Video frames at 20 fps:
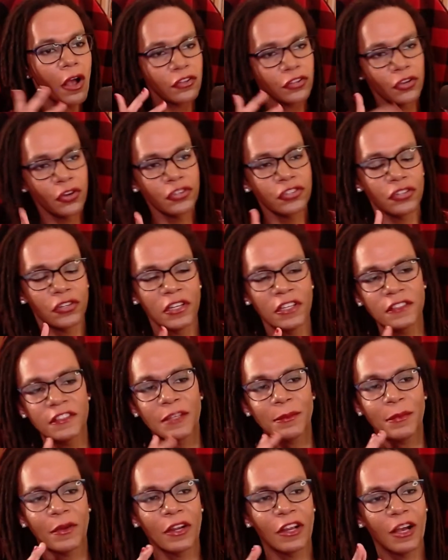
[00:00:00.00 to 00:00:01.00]
So here's
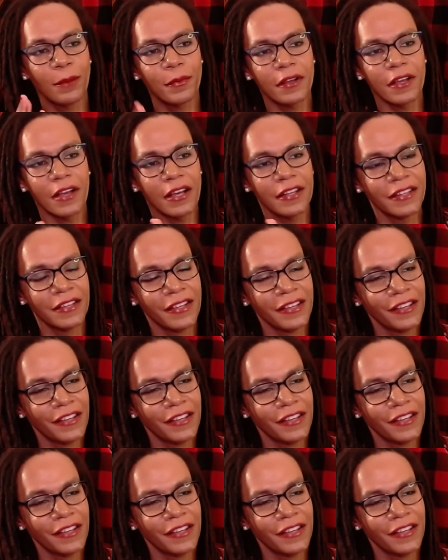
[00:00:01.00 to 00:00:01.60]
the thing about her uppercut.